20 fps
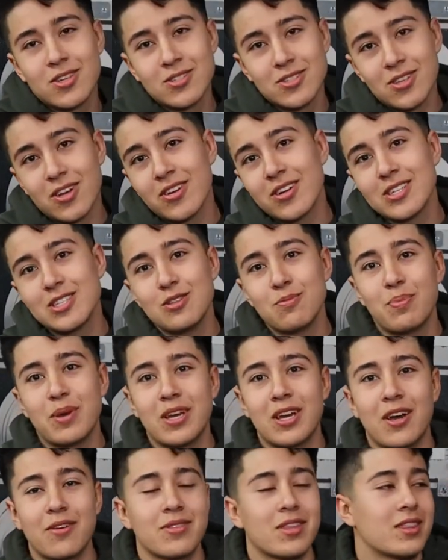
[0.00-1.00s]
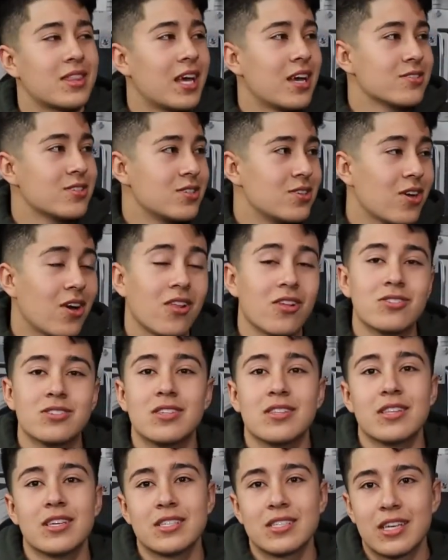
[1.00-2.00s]
So as long as you pay off the $1,000
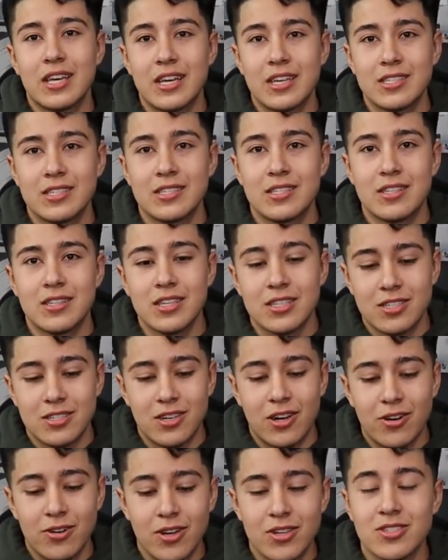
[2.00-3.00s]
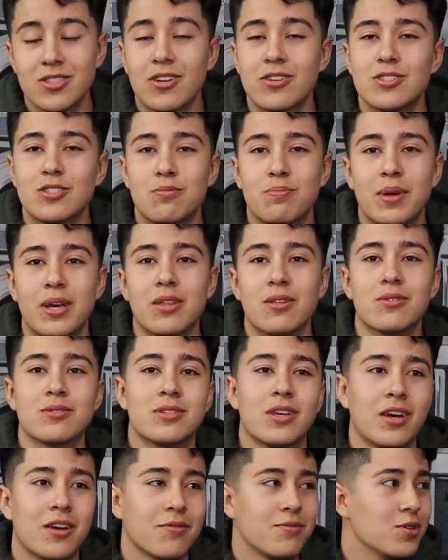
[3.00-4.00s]
in this case, in this scenario, as long as you pay
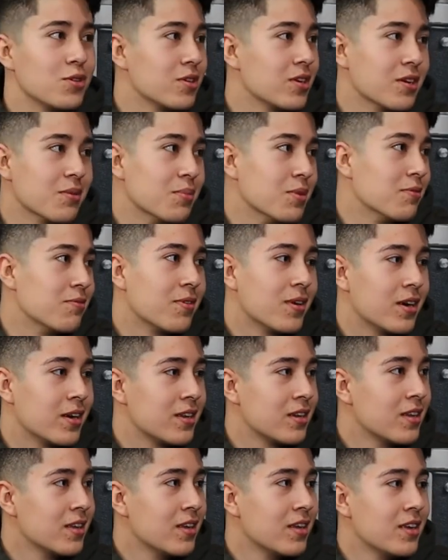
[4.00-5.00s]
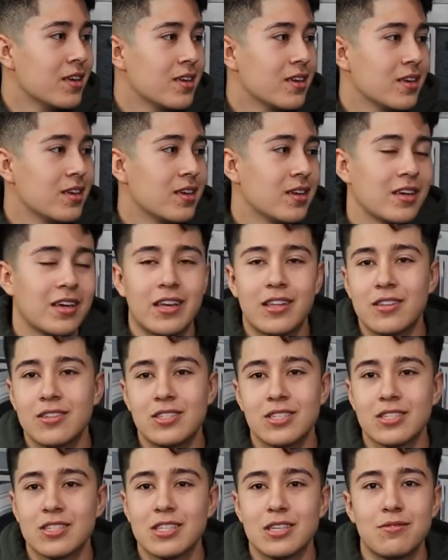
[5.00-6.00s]
those off, you're gonna be fine. and
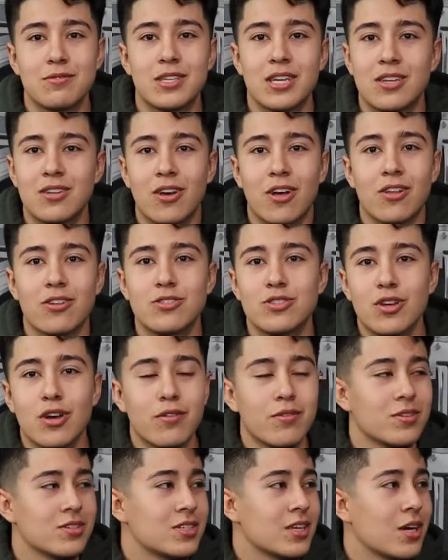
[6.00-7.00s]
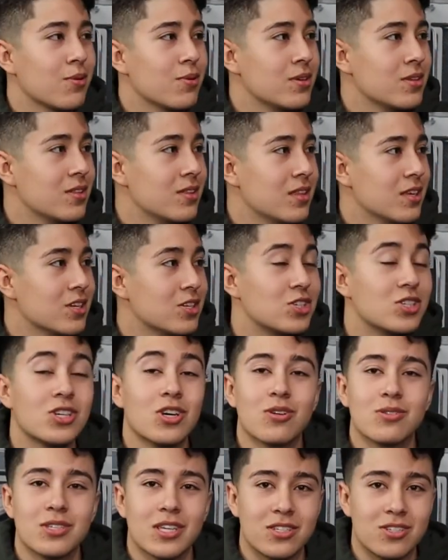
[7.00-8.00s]
just leave $10 over, so that way it
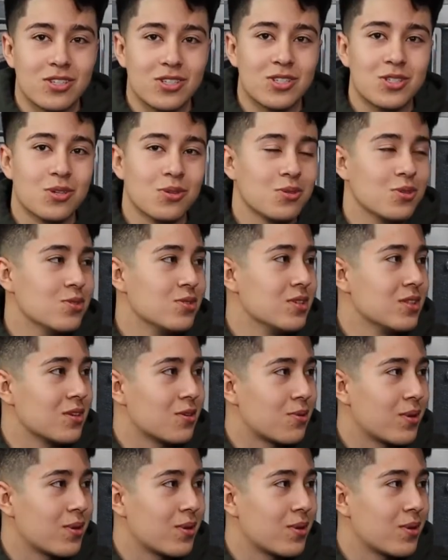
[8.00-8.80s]
shows that you're still using the